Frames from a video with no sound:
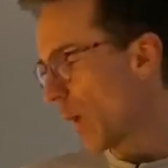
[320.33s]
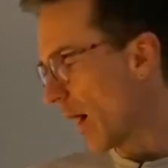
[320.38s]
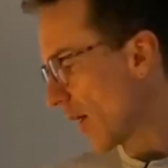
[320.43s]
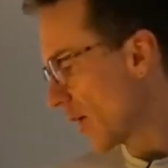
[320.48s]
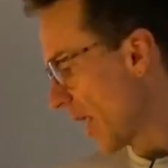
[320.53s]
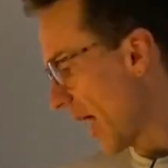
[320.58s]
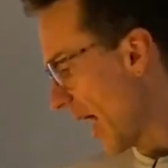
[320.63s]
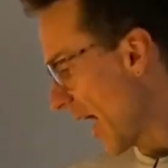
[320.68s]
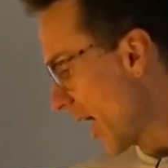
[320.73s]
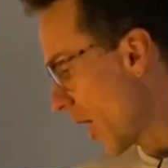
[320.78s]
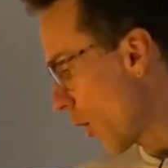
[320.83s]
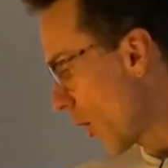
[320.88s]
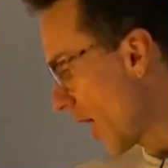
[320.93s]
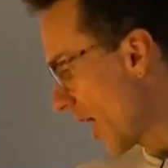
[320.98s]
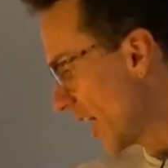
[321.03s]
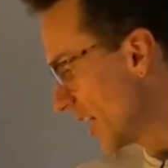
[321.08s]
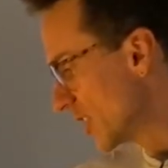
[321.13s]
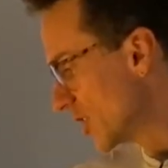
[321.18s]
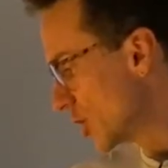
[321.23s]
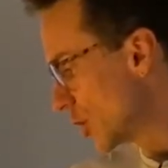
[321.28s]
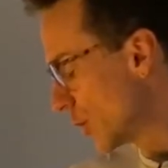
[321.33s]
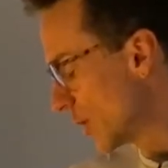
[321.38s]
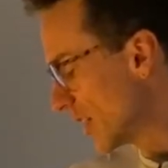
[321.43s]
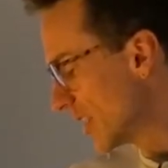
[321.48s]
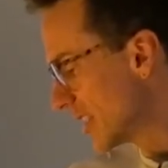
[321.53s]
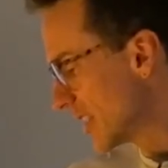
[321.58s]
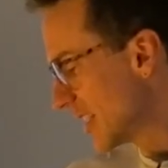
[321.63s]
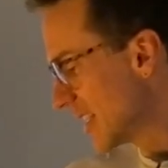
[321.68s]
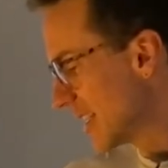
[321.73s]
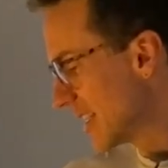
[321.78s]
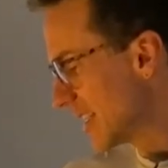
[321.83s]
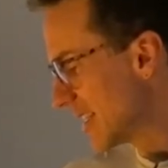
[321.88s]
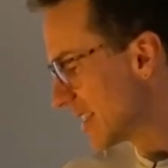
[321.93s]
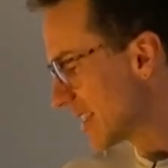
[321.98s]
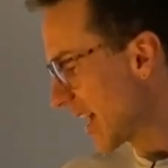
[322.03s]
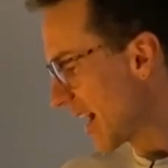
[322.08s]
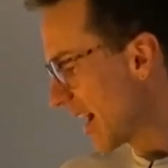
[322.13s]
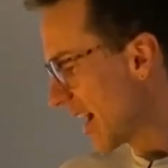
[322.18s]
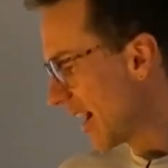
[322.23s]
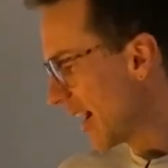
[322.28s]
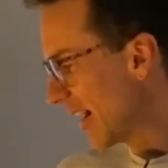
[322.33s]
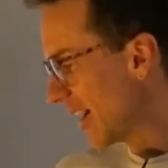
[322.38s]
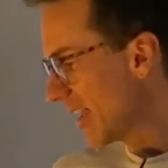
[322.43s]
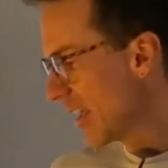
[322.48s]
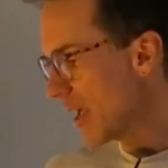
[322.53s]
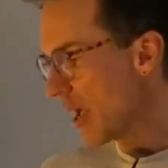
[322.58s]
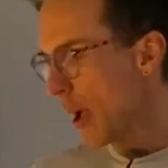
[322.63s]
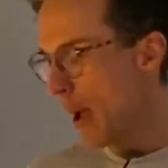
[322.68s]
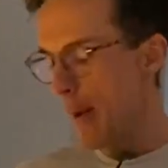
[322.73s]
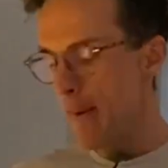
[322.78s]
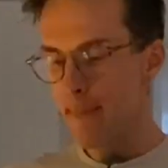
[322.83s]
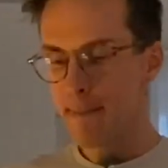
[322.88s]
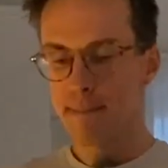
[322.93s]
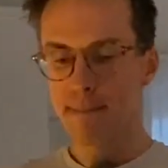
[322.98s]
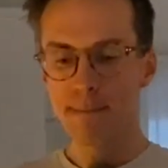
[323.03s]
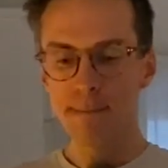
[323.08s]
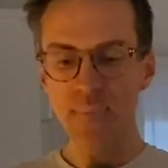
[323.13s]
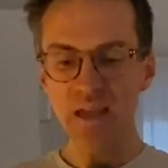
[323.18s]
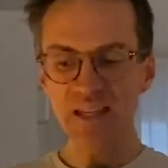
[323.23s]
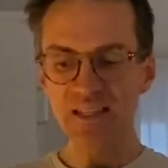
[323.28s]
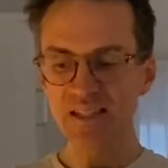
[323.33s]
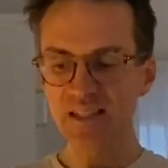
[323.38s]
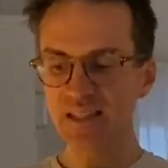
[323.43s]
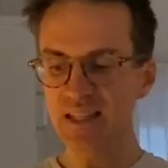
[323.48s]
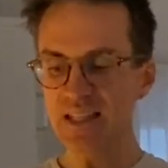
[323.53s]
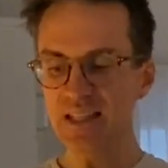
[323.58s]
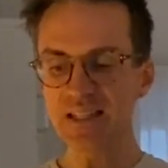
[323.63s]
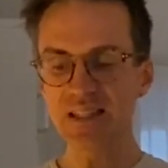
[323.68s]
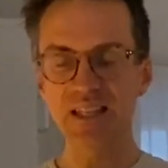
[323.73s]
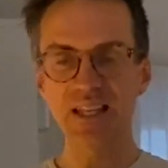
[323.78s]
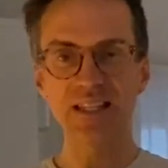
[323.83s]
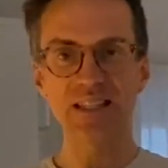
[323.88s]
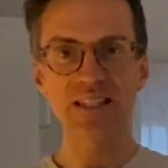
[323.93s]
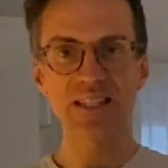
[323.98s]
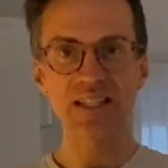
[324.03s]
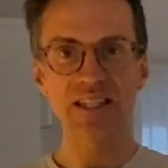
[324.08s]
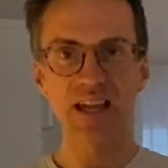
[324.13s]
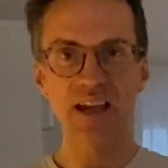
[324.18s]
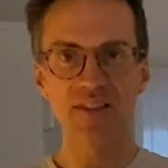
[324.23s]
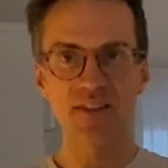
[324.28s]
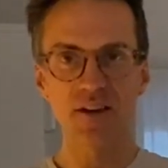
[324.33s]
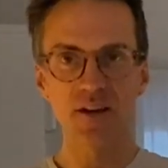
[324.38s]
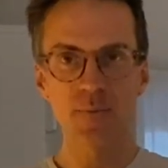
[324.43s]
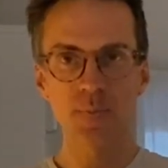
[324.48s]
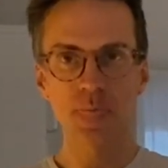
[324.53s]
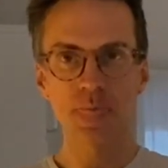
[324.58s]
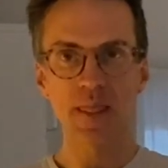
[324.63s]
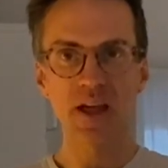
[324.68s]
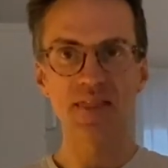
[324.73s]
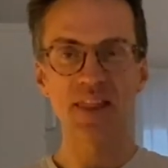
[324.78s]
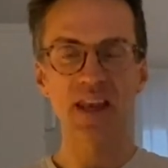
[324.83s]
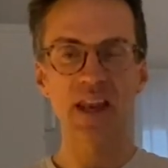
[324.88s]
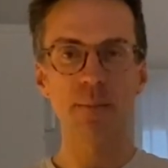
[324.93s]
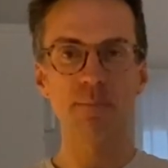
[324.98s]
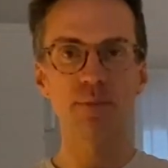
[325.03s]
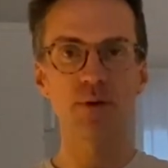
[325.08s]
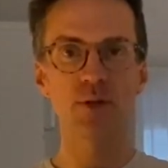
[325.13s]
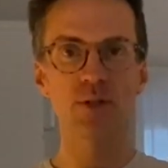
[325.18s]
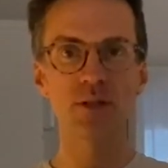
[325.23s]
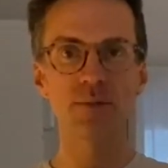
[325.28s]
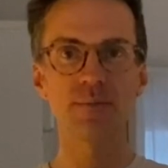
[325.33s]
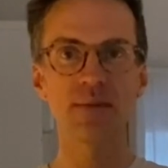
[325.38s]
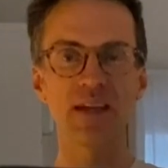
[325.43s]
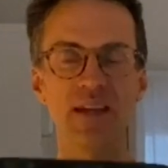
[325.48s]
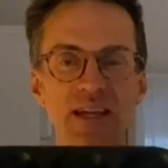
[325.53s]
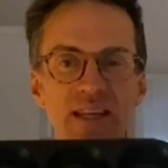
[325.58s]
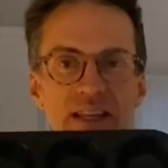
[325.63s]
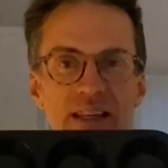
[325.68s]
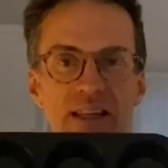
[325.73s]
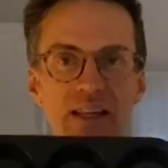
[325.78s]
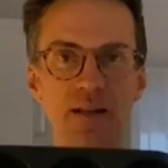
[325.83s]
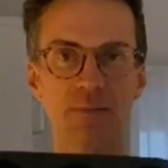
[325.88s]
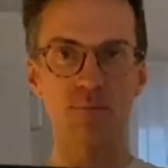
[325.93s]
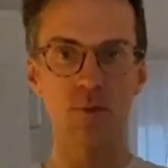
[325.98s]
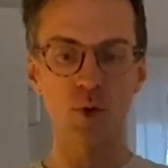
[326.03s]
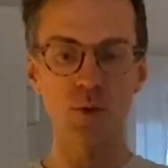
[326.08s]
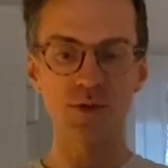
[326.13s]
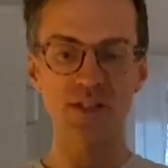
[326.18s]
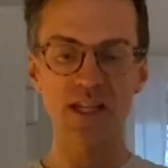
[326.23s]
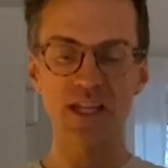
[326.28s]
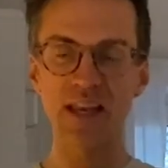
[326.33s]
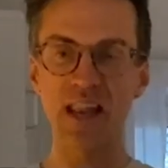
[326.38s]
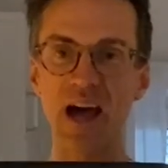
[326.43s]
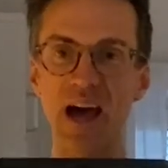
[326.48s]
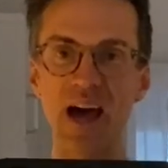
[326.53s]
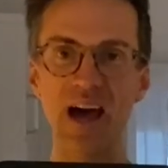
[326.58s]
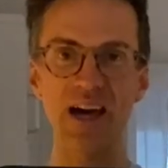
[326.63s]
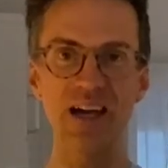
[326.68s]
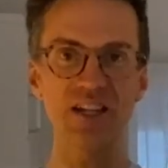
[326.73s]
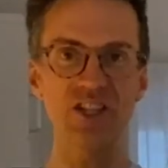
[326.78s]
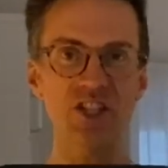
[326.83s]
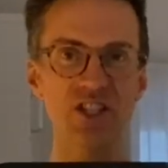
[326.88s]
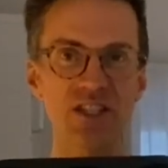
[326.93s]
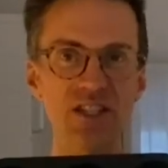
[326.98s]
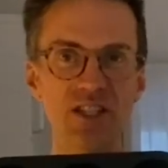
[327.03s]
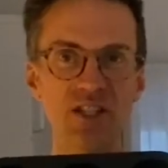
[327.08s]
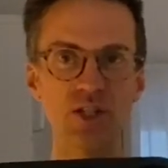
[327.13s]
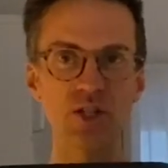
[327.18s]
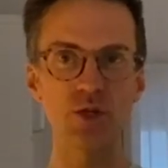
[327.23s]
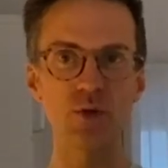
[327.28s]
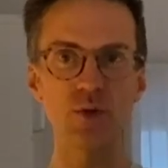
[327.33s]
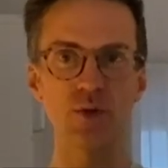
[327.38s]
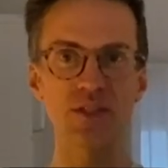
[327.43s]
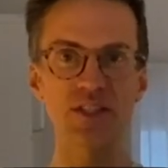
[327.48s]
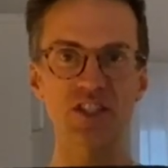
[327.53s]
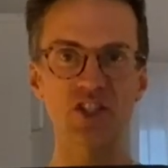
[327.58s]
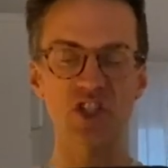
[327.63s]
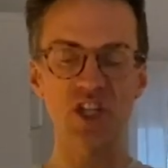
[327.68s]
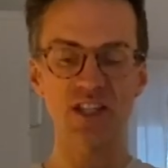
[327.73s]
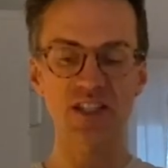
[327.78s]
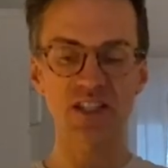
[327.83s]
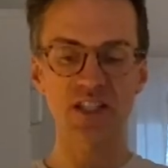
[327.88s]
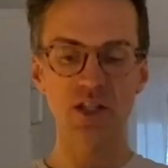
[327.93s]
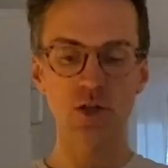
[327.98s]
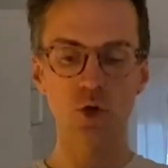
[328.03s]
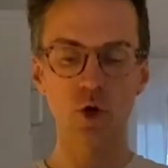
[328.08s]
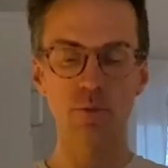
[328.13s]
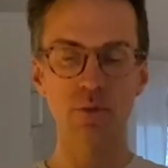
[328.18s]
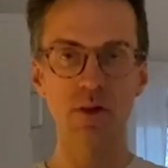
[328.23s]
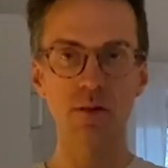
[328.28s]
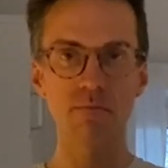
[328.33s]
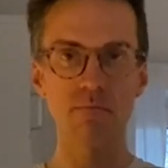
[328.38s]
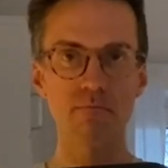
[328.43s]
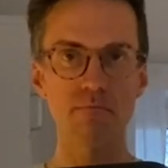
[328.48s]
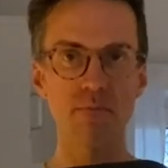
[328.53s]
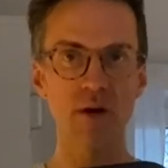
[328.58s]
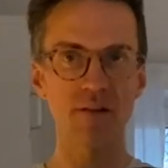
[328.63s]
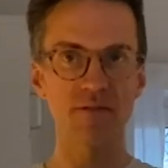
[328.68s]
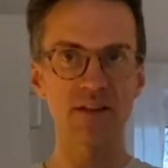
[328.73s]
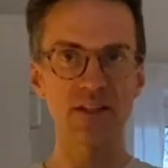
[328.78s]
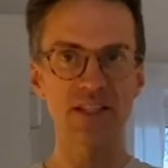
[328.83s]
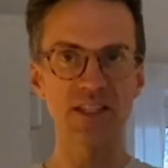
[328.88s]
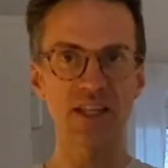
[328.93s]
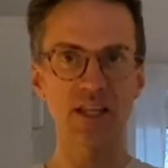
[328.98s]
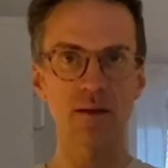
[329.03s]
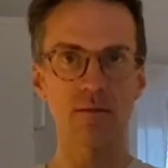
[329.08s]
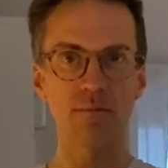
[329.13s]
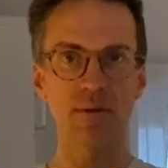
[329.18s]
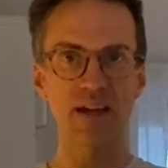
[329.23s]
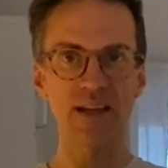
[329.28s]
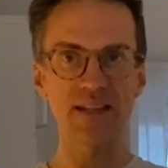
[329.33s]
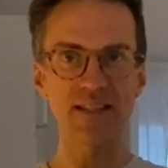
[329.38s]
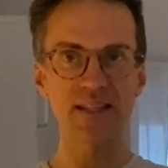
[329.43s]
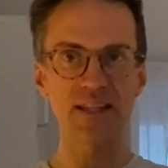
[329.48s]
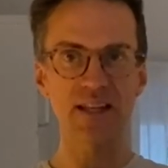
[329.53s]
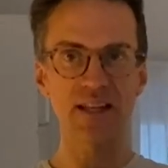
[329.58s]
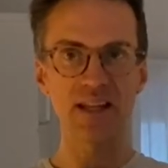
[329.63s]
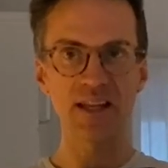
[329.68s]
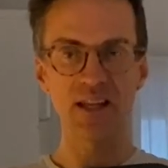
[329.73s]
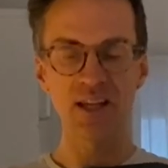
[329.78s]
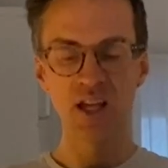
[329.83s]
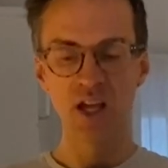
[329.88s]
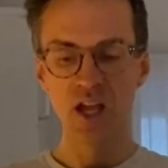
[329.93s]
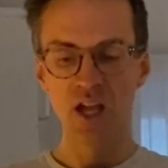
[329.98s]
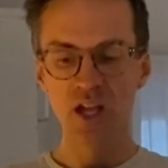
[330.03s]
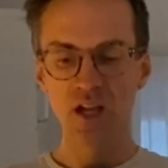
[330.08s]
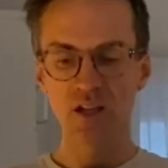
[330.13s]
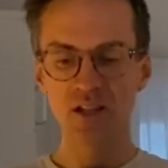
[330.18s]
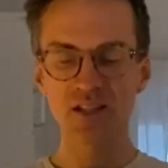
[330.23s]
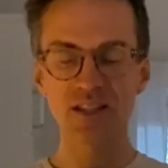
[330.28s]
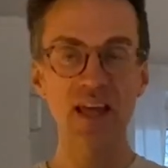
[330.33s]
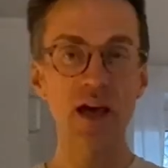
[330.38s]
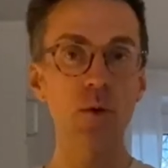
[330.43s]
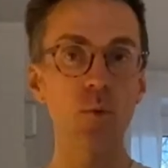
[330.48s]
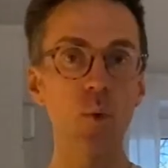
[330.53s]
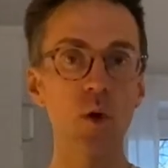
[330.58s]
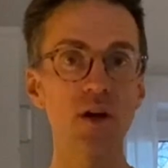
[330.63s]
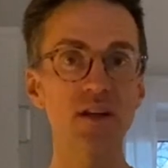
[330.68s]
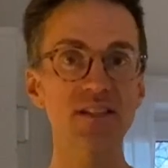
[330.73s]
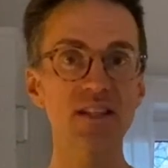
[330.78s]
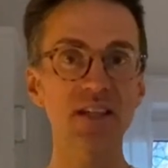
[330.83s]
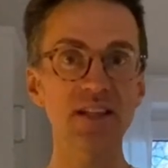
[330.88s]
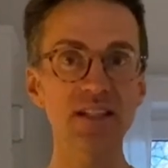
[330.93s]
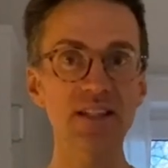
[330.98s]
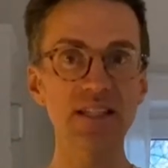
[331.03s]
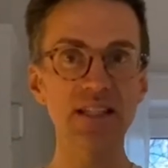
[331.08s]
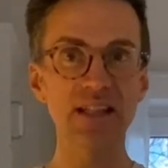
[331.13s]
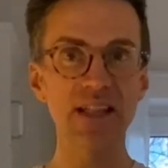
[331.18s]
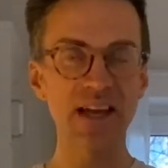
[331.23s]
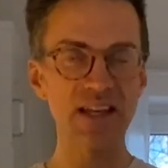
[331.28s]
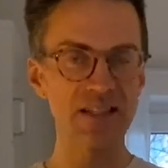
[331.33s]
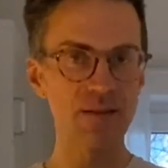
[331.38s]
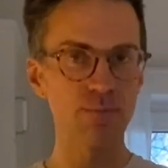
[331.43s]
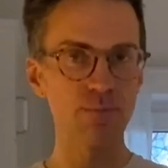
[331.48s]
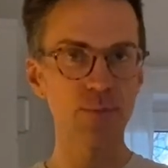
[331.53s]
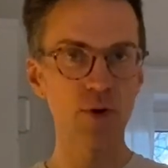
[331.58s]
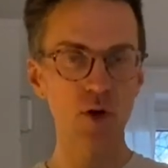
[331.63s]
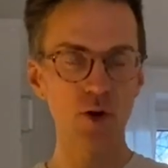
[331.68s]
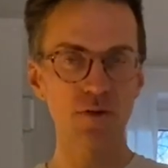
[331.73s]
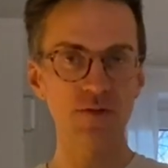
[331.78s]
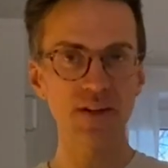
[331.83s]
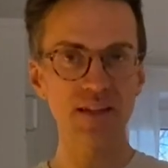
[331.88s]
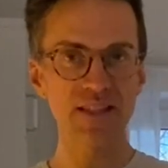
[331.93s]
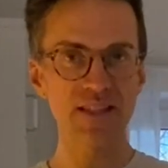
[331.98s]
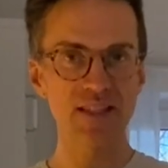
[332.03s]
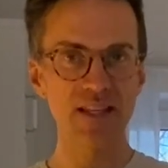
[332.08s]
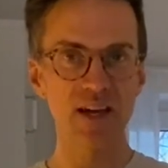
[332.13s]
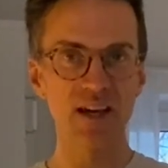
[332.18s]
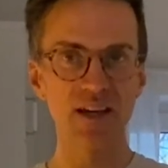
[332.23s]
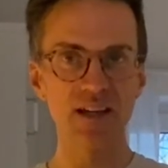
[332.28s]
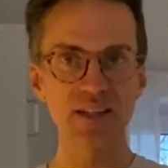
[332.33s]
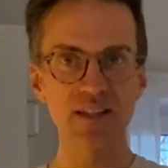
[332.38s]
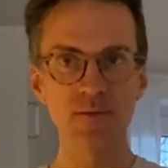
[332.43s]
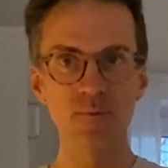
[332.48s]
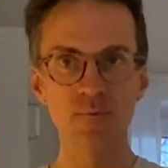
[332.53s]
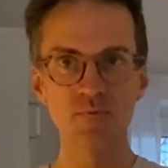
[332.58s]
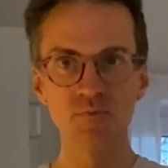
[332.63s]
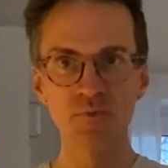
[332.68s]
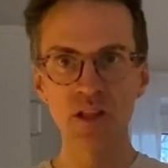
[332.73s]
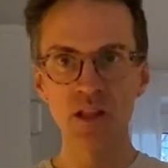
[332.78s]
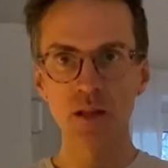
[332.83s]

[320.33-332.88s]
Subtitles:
way on how I do it is I mix these things together and then I put them in a little mold. And I just use just a normal muffin tin basically, because that works ideal, has a perfect size.